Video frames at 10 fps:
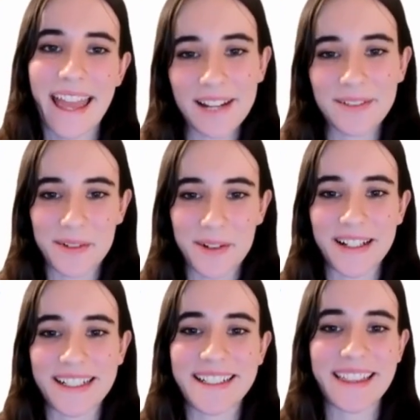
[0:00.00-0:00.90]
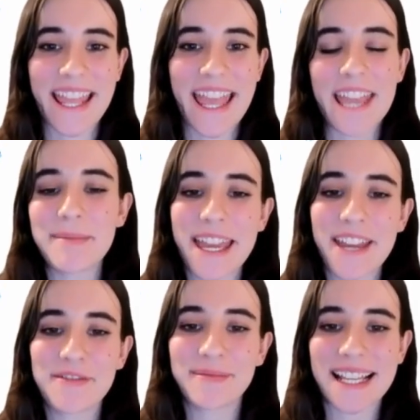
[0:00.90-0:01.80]
Hello everyone, Amy
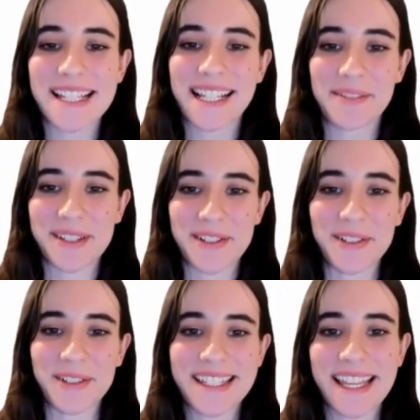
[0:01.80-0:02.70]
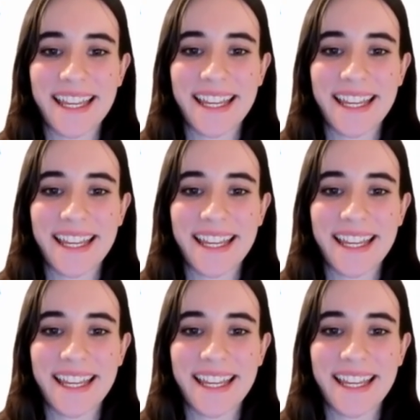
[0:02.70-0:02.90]
here from Plastic Clever Schools.